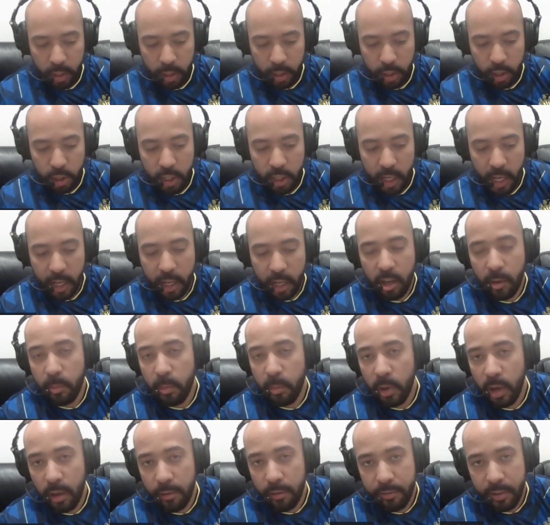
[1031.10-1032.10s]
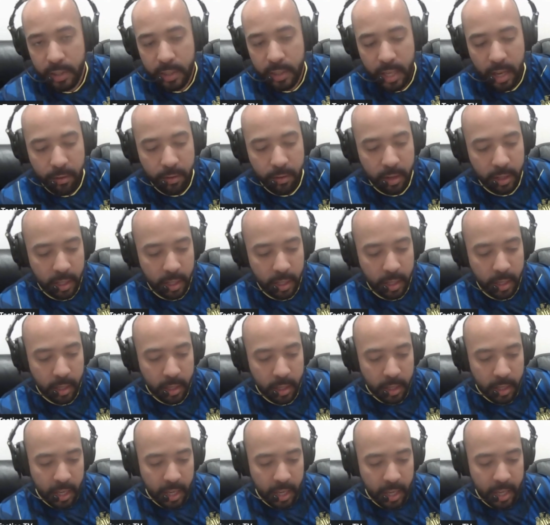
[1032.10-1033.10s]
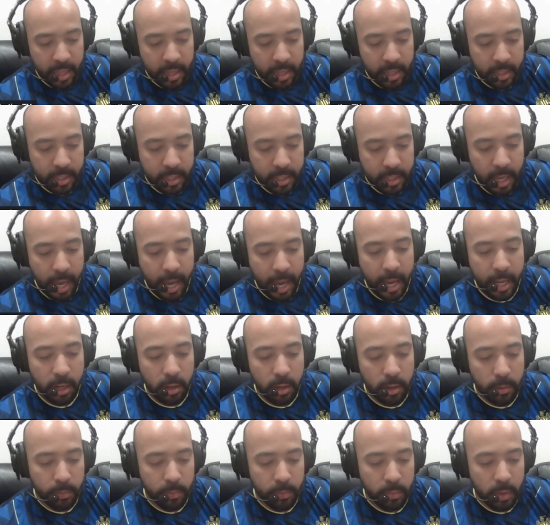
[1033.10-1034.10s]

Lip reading: Jacob Murphy there in the 10,